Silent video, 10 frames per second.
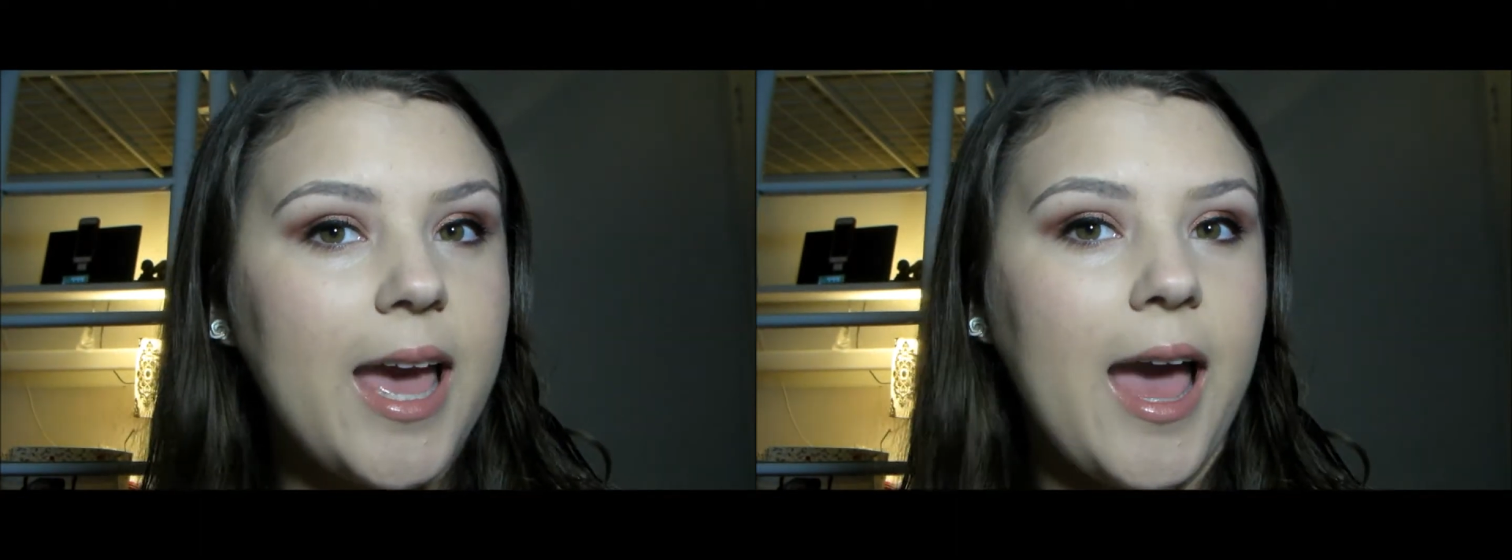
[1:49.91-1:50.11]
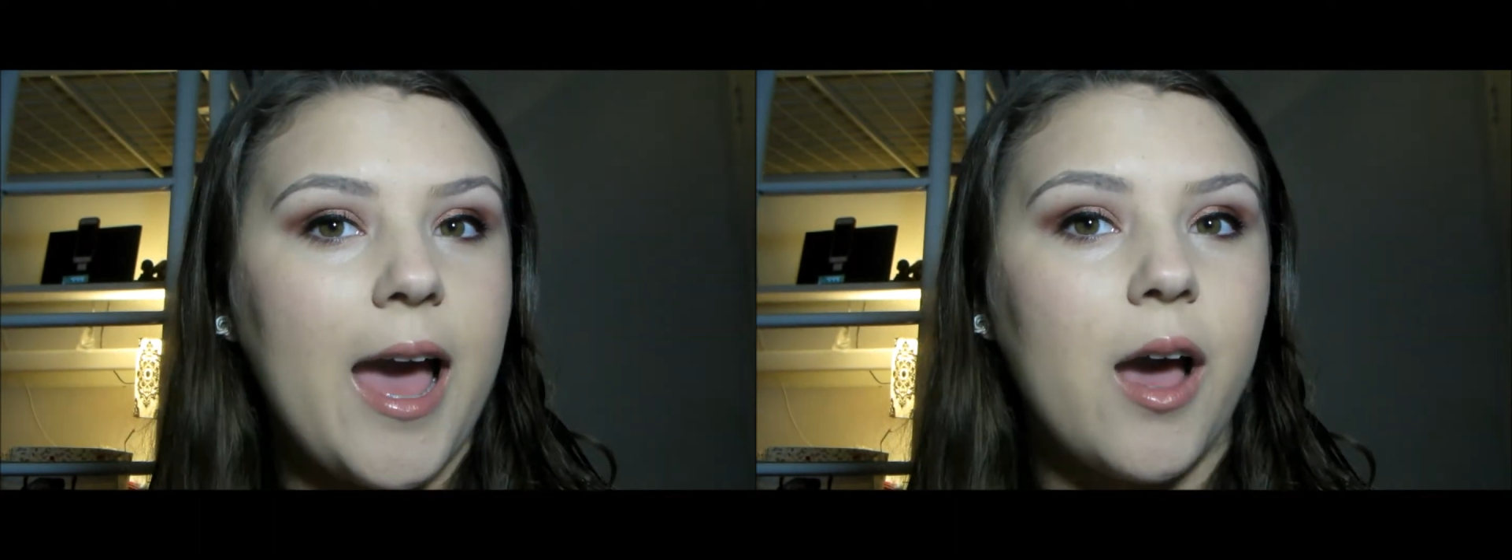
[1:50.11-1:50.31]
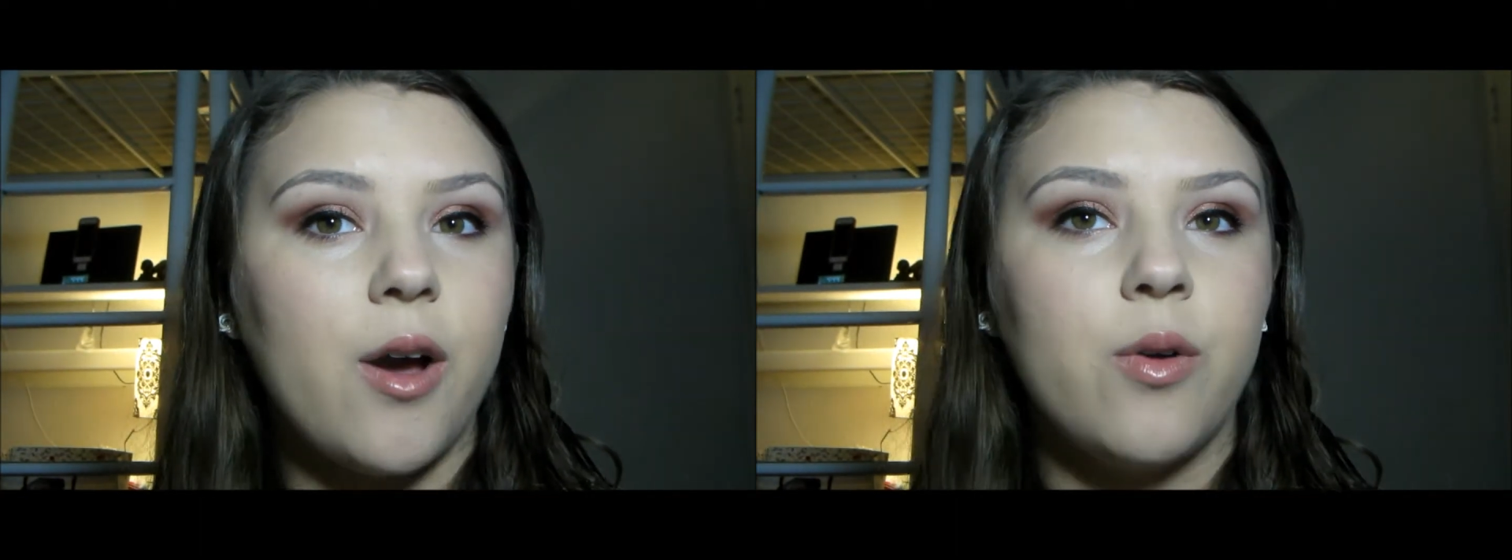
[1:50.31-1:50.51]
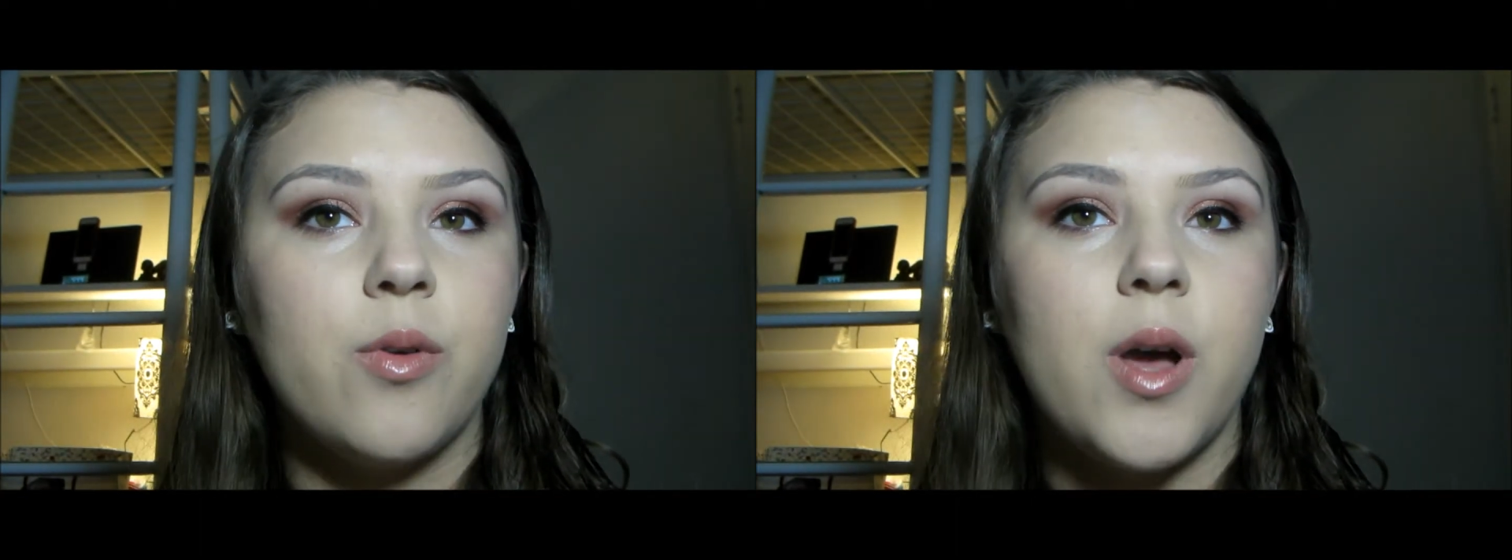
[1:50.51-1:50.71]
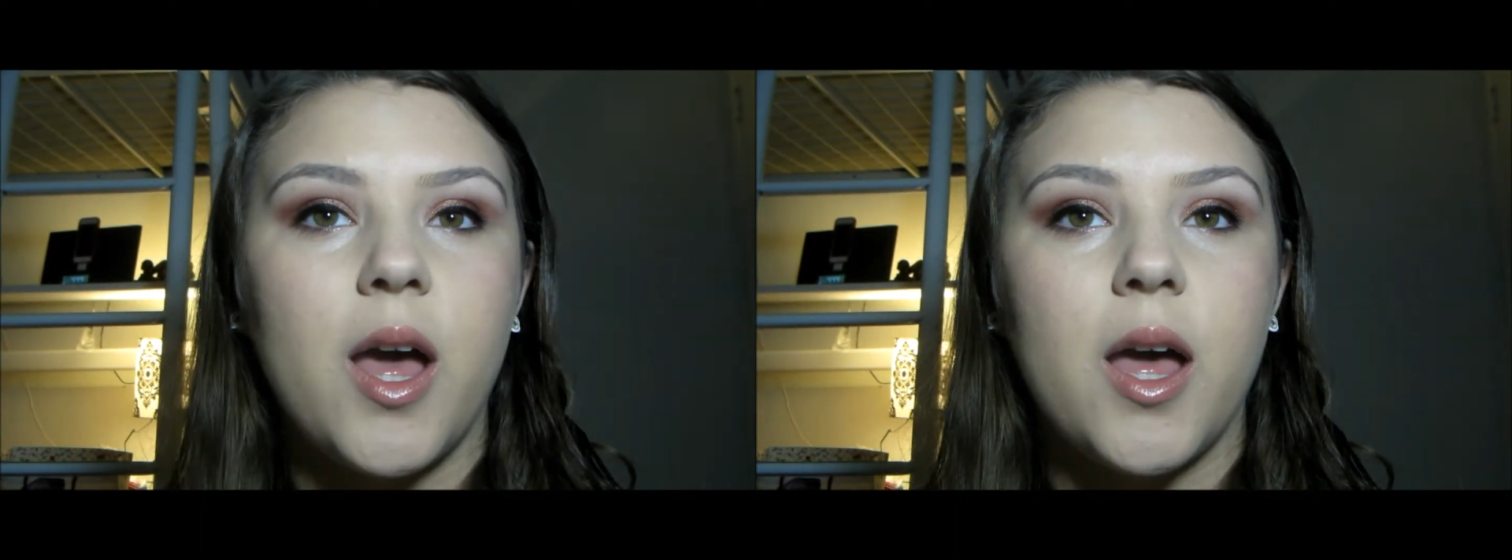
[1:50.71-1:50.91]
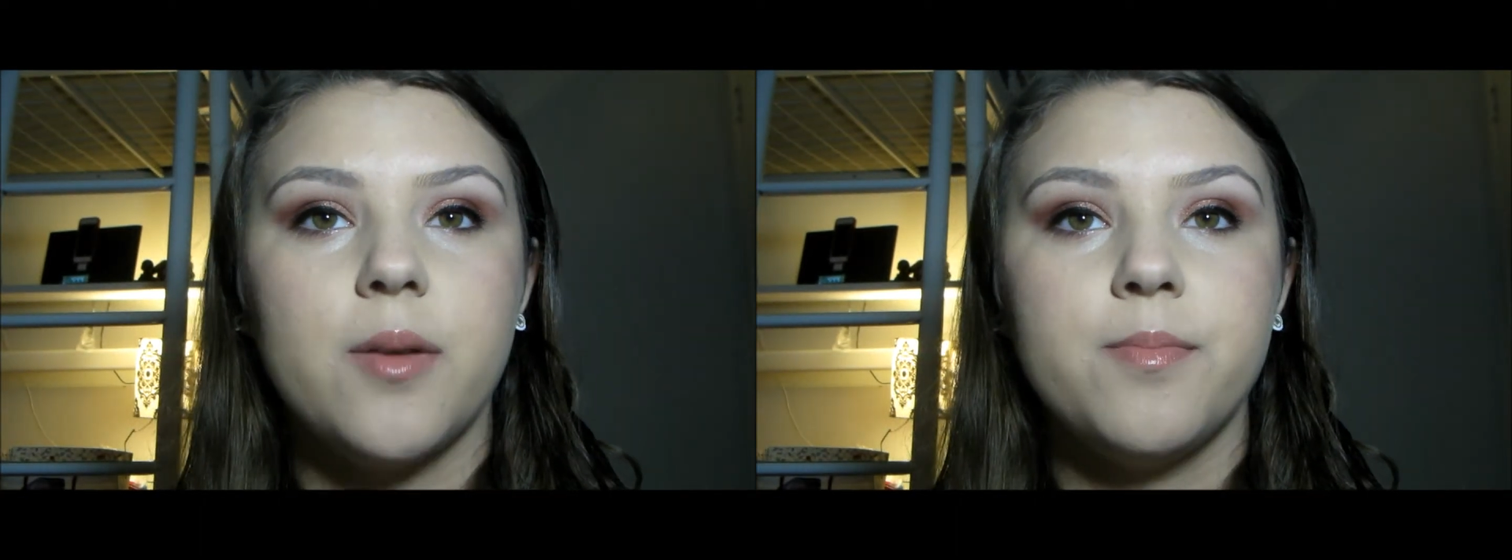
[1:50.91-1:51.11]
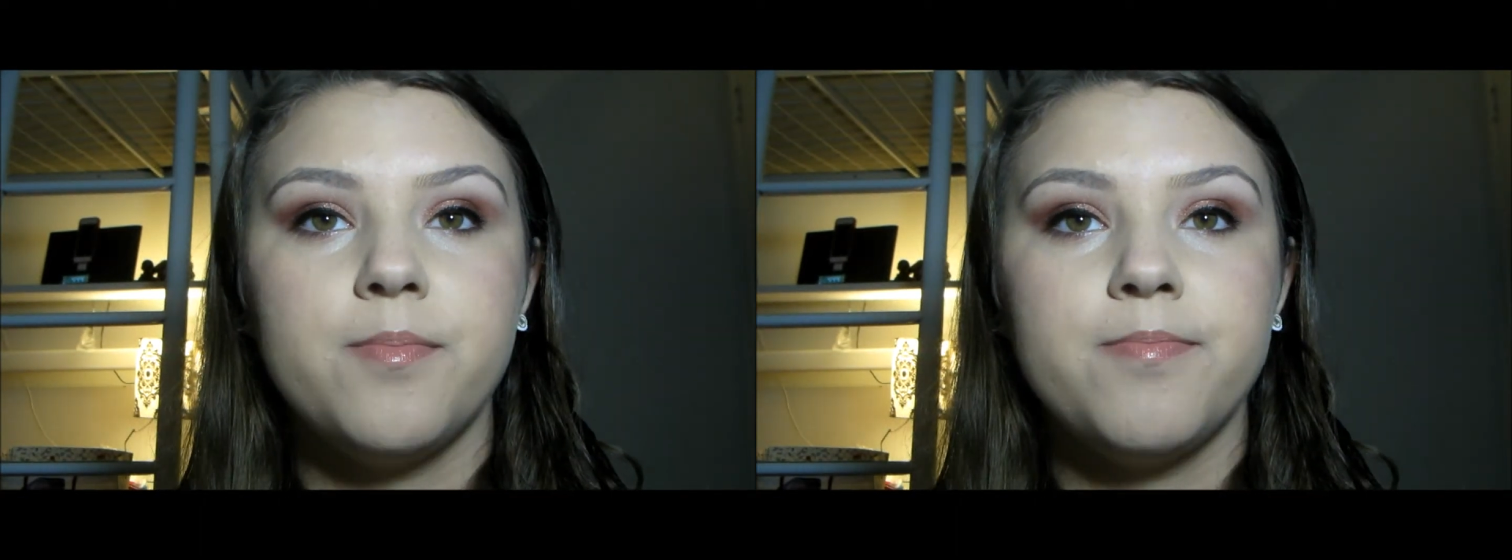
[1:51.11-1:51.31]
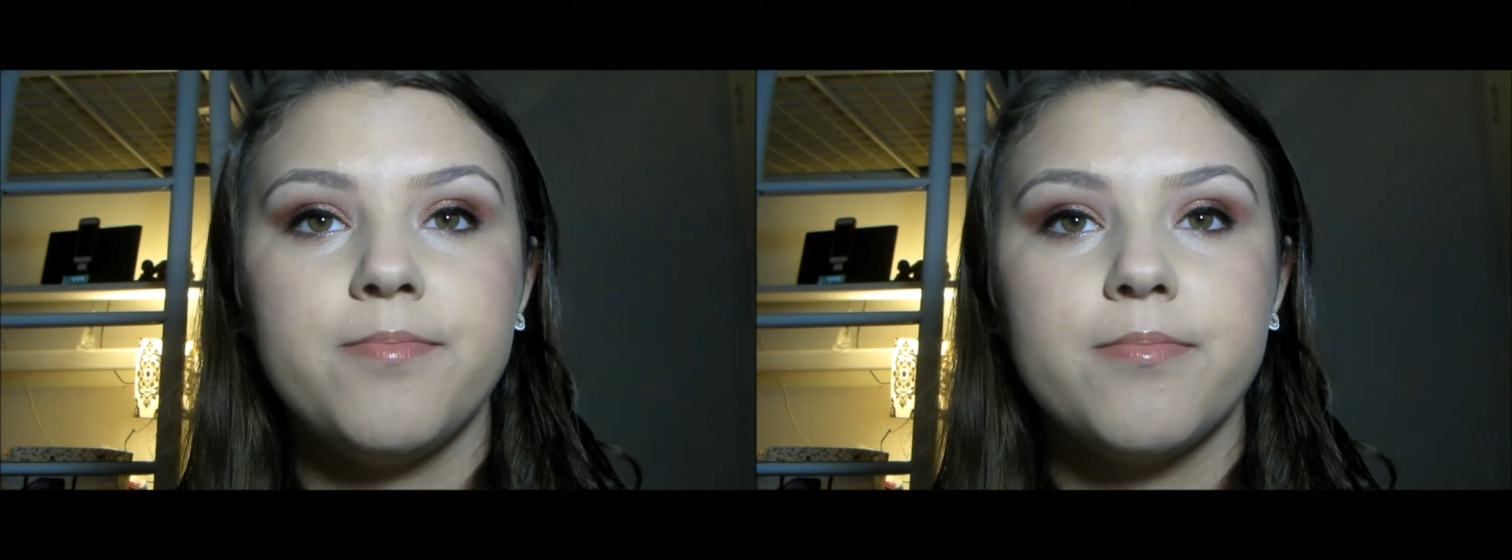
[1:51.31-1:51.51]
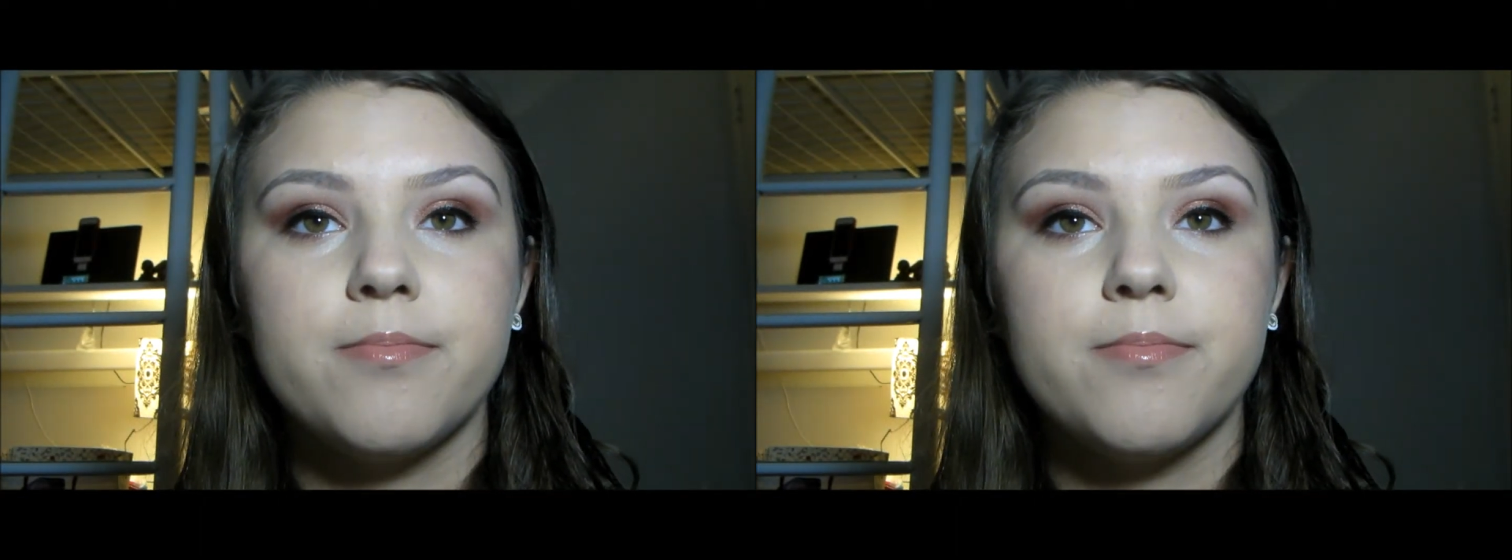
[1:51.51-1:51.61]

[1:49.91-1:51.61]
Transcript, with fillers: how um,